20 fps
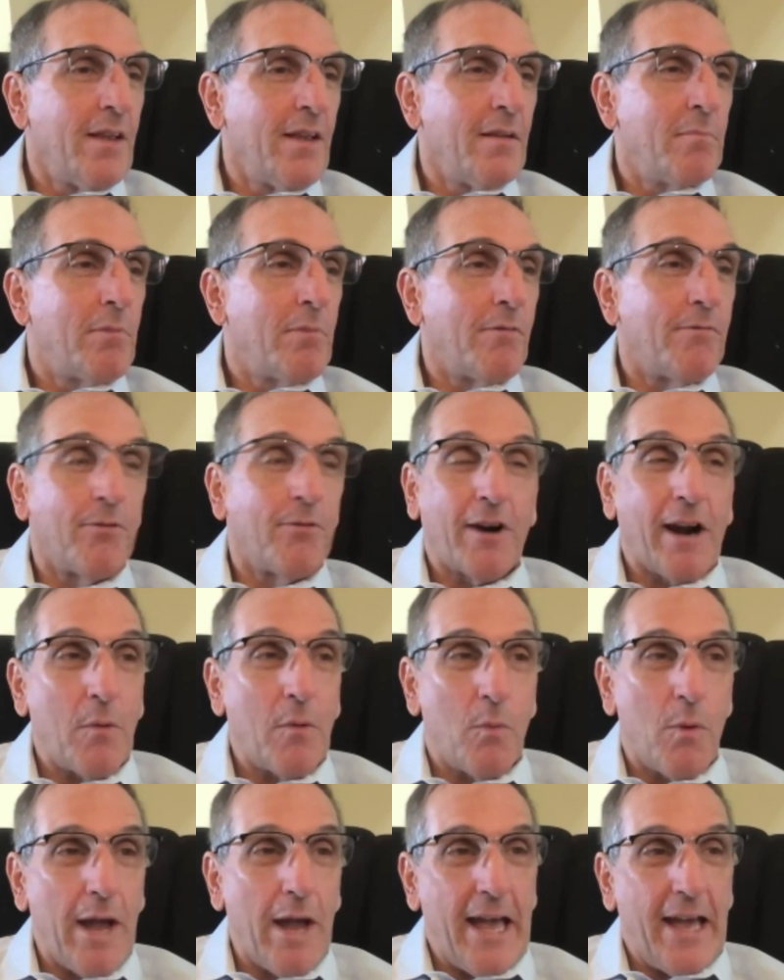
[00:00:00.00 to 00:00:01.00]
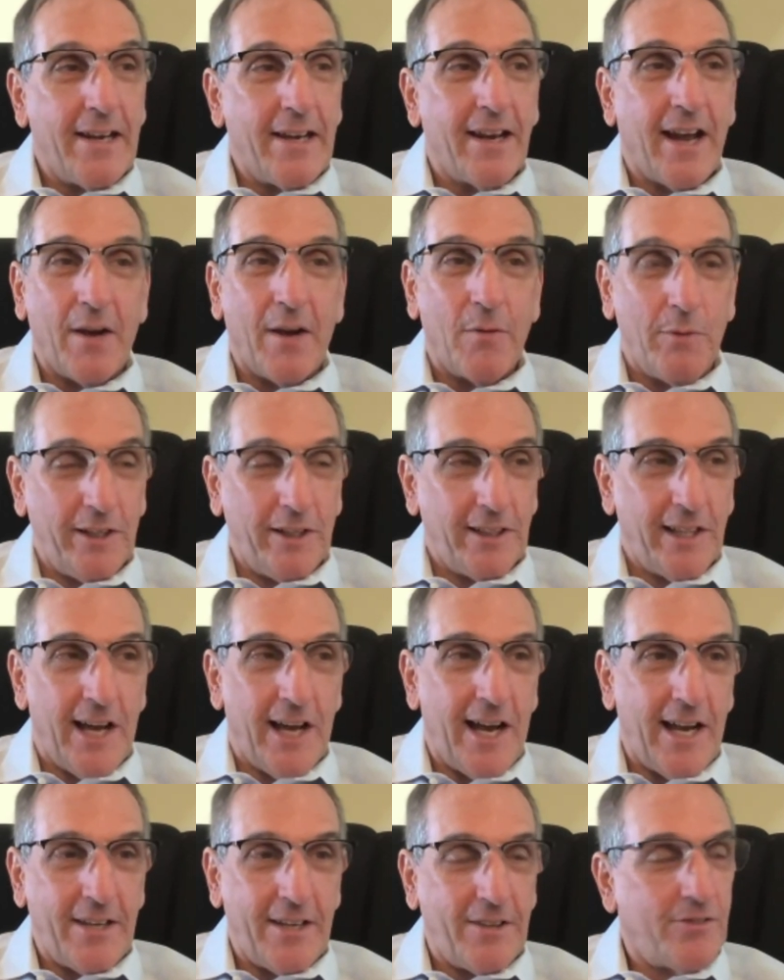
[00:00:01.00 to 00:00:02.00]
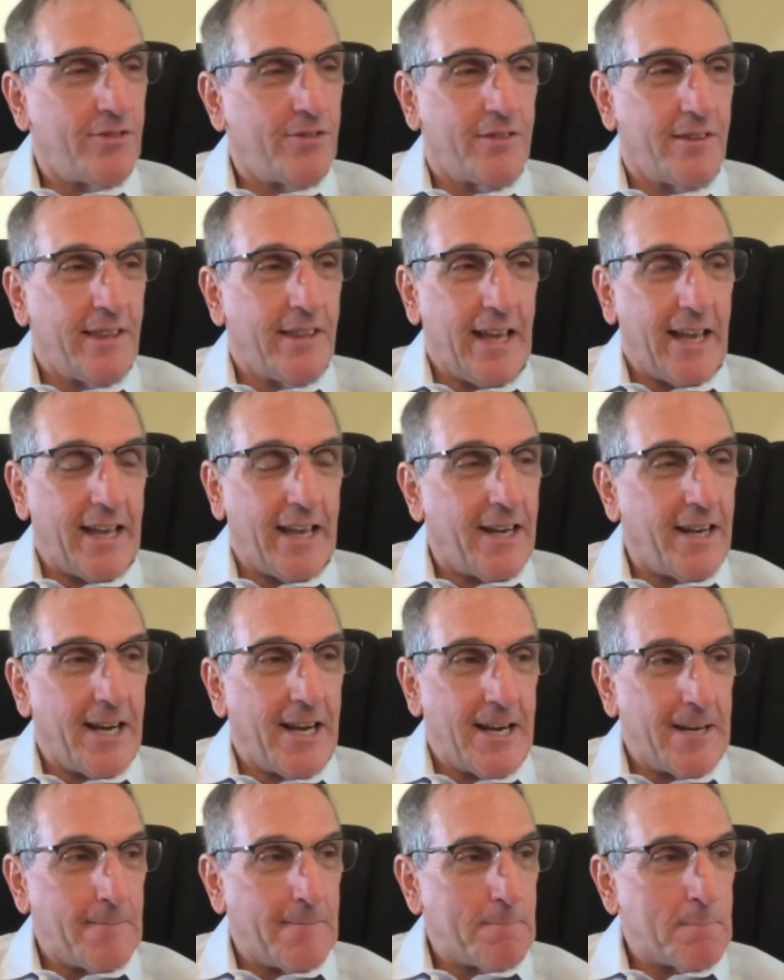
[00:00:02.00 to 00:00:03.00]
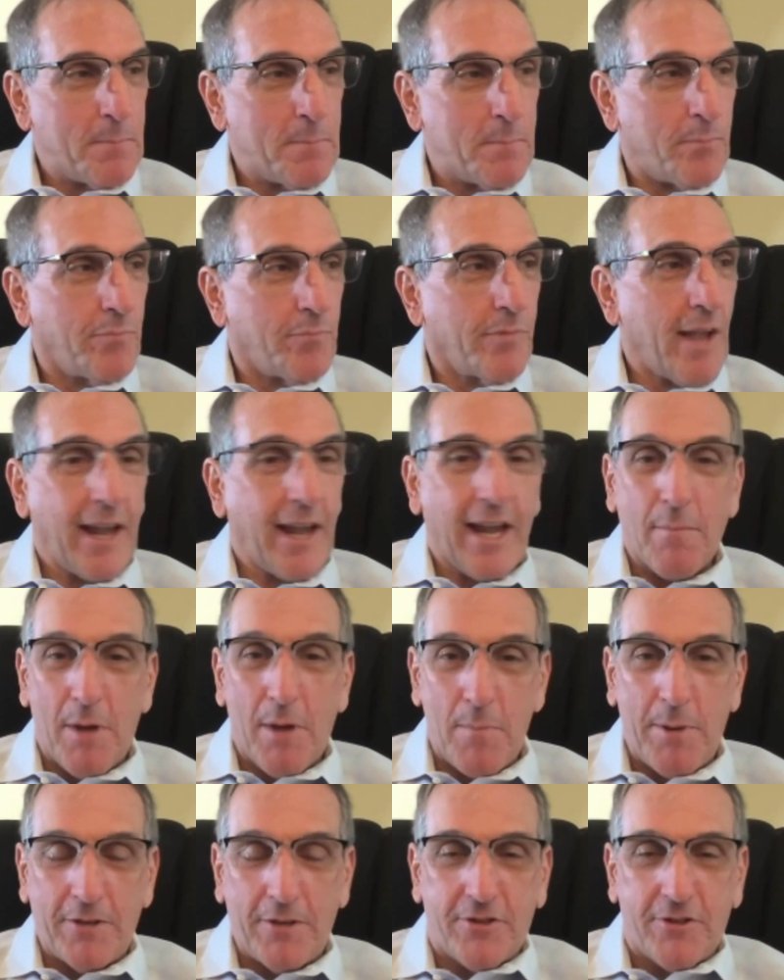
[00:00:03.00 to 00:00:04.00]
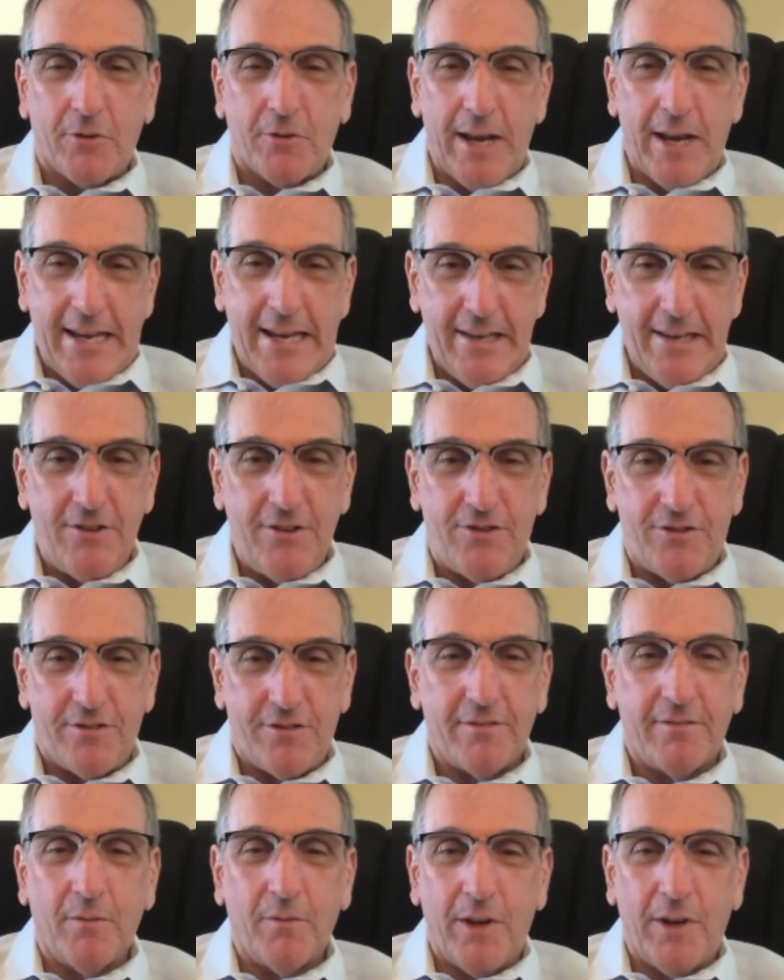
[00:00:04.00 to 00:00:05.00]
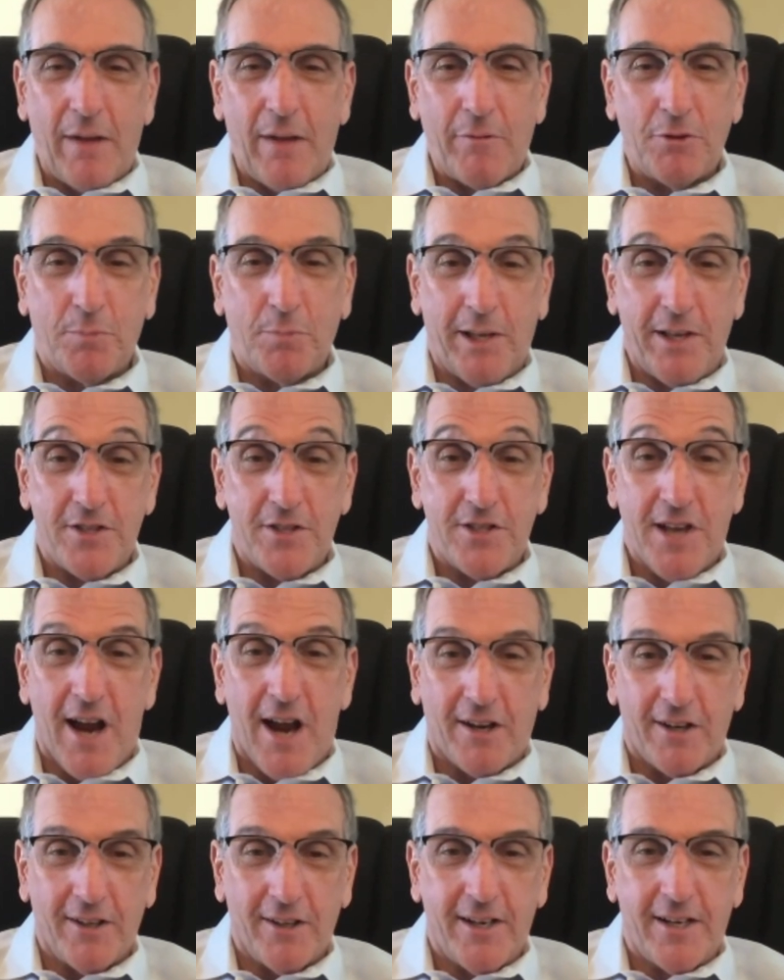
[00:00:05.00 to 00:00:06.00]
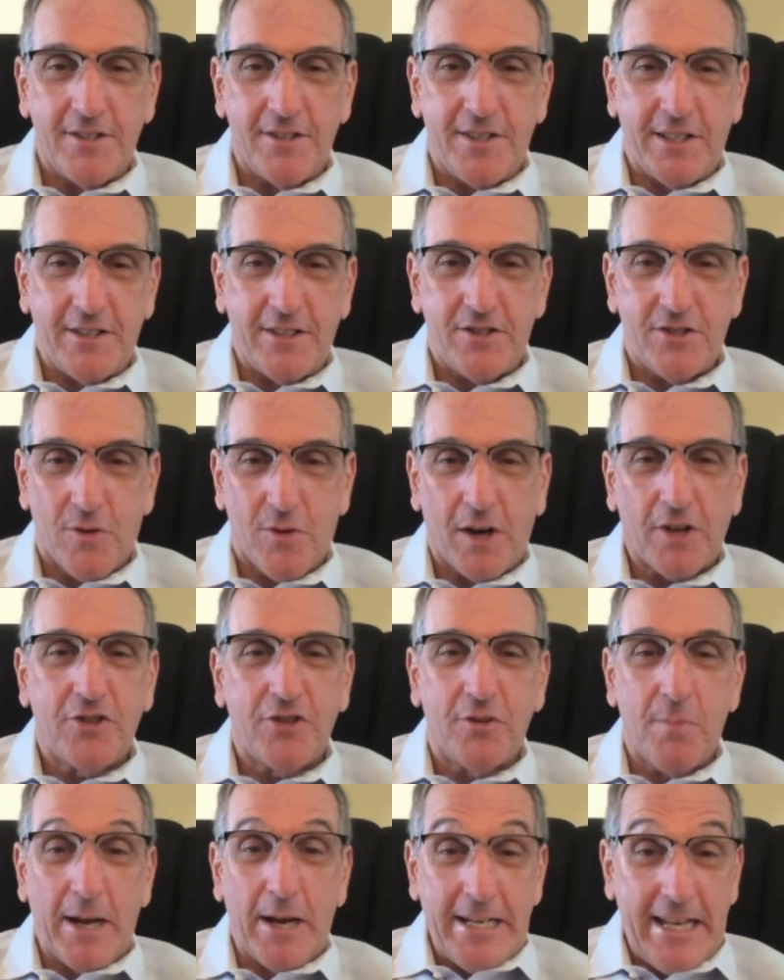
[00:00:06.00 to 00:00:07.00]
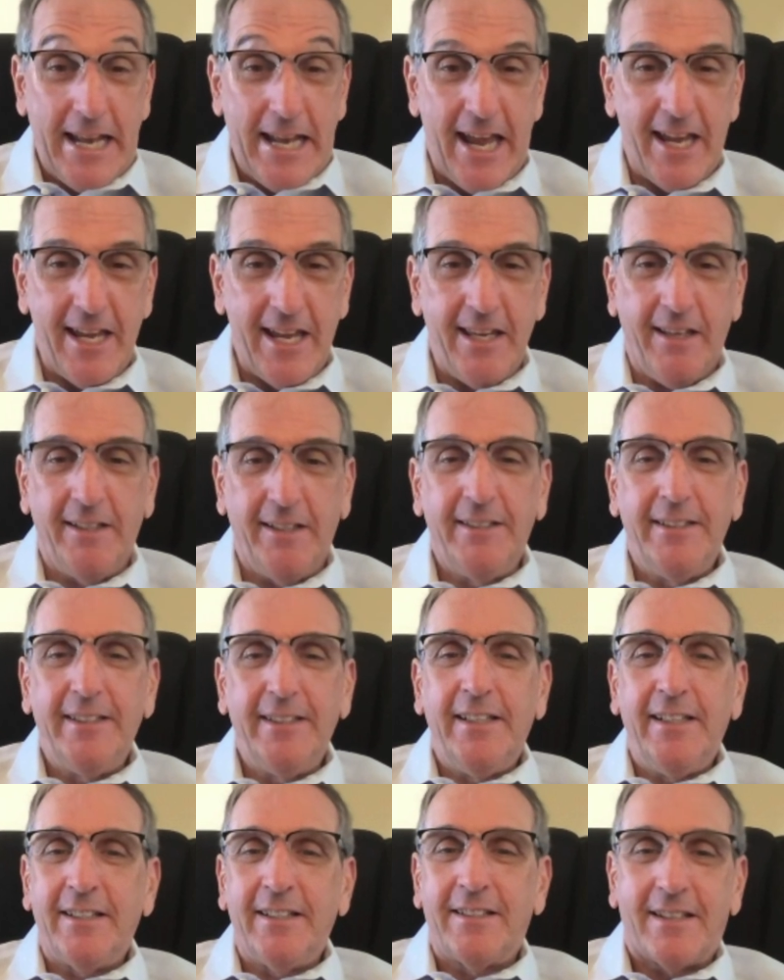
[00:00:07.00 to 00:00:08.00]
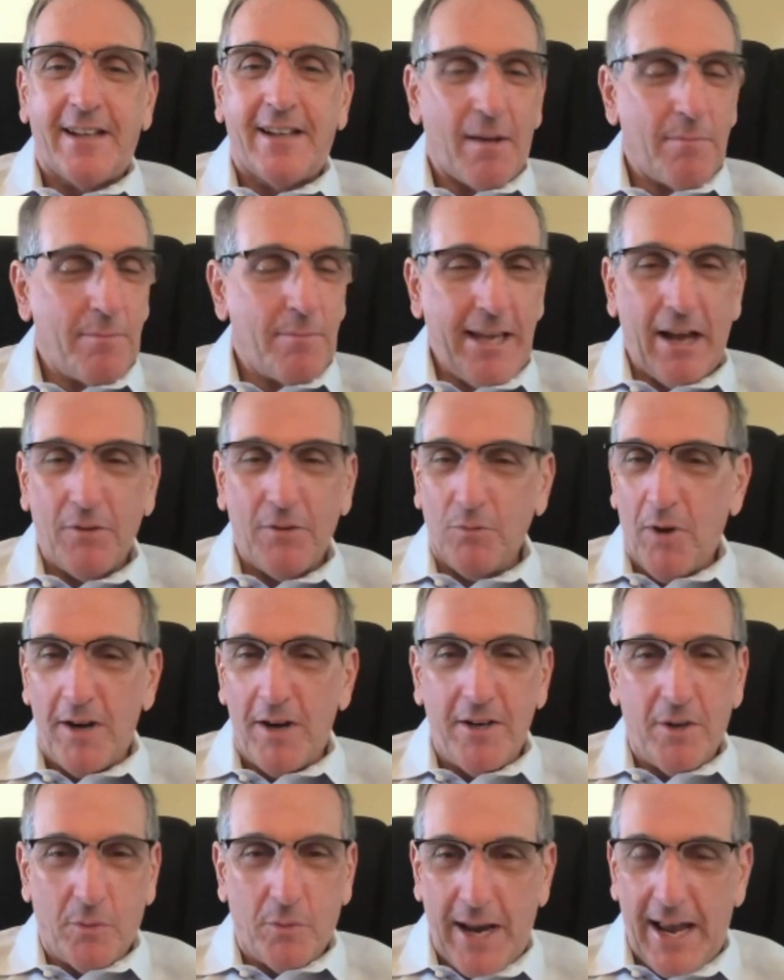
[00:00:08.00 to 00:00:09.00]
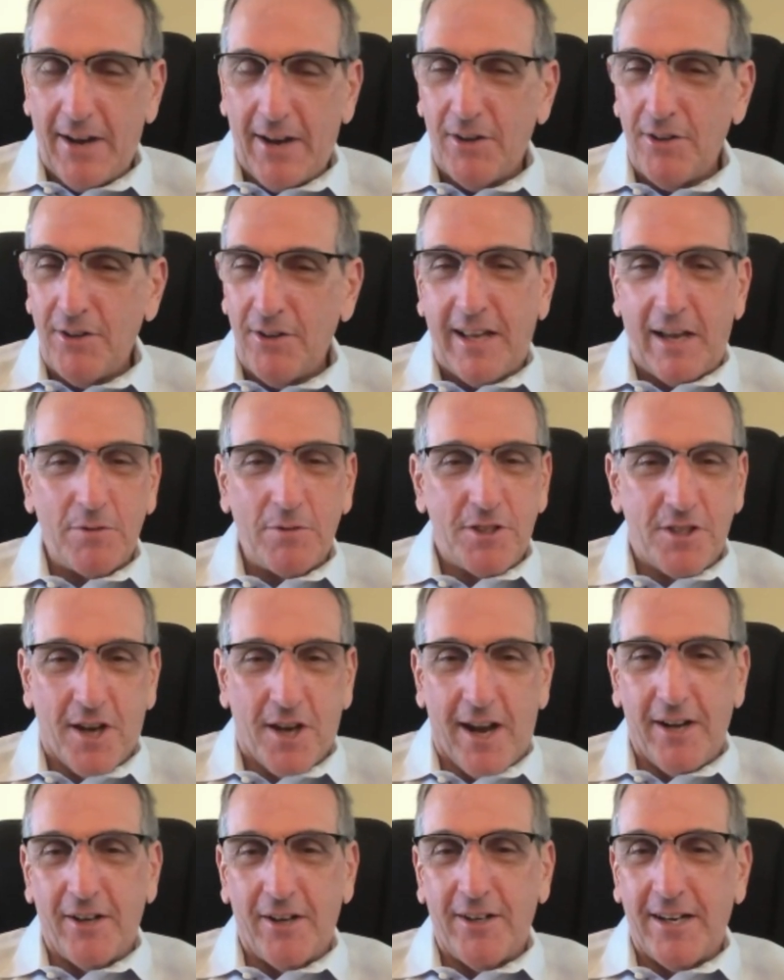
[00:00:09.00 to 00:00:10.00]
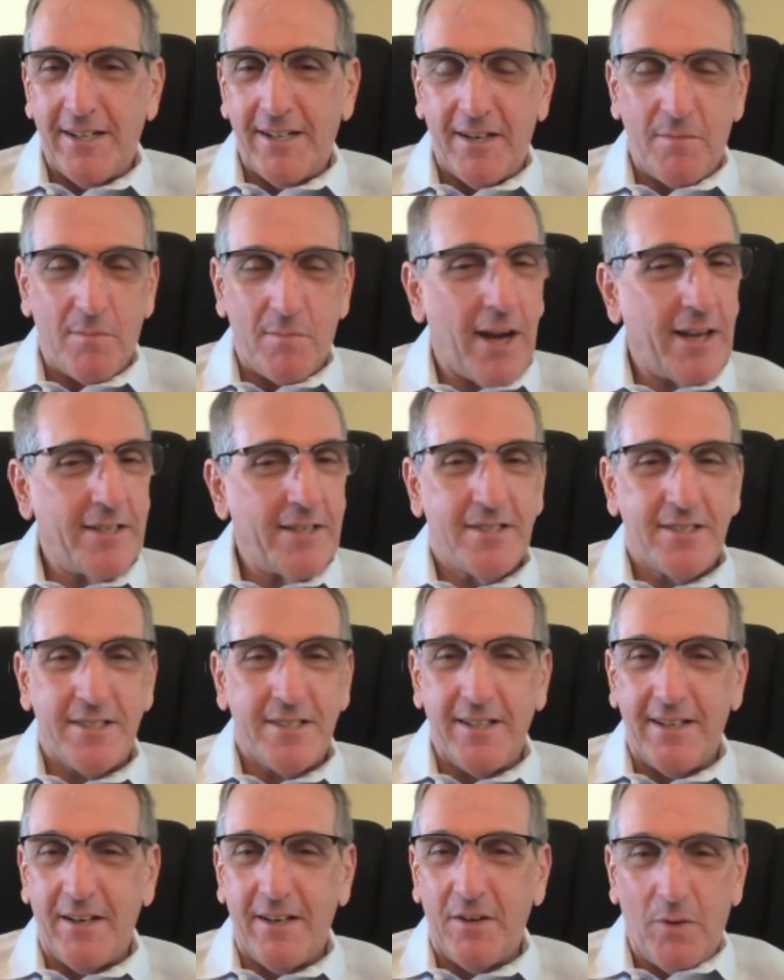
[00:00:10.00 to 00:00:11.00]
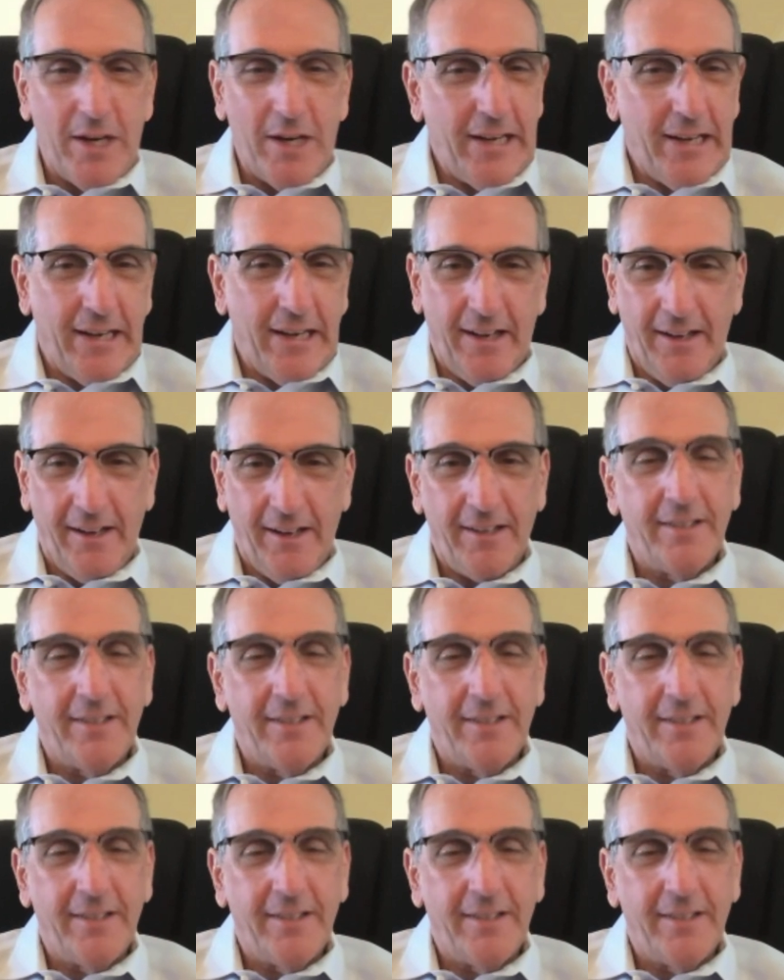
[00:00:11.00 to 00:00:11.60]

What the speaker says: before I went, I realized that I got my best grades when I was playing soccer because it structured my day, got me out running around. I was tired. I didn't mind sitting and reading.